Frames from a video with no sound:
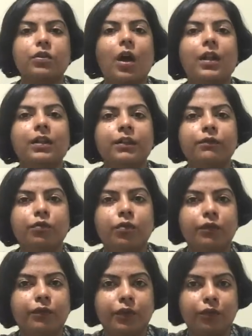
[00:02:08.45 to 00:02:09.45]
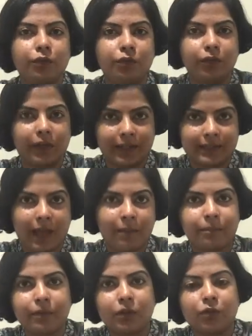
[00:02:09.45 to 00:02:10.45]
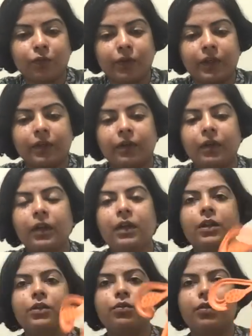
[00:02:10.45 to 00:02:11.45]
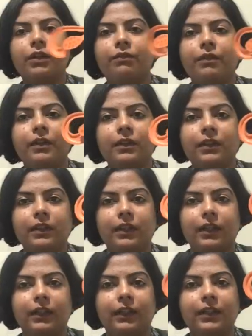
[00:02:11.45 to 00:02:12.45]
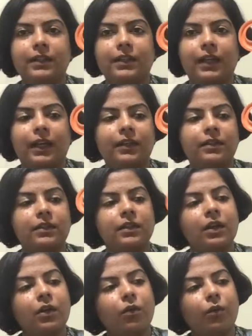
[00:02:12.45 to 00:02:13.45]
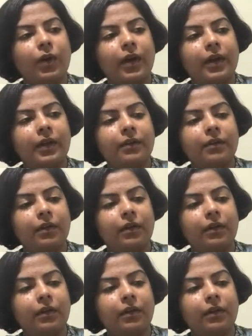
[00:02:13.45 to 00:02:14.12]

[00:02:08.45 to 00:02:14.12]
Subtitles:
I'll give you a few examples over here. So if in this case where